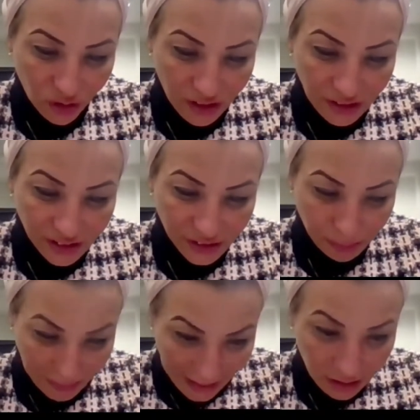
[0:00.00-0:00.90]
this
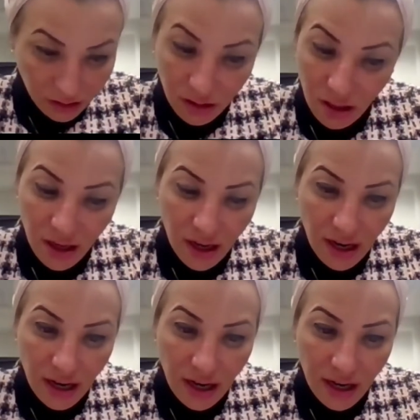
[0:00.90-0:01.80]
panel.
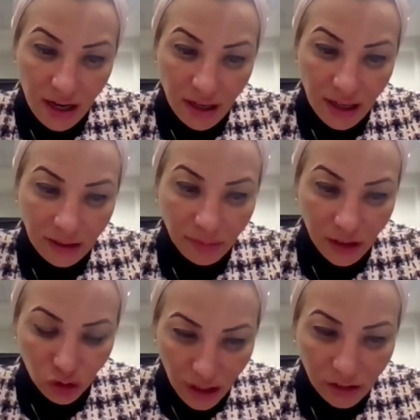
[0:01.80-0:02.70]
Let me
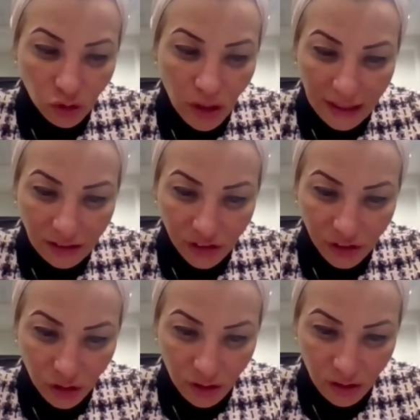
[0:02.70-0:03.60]
try to answer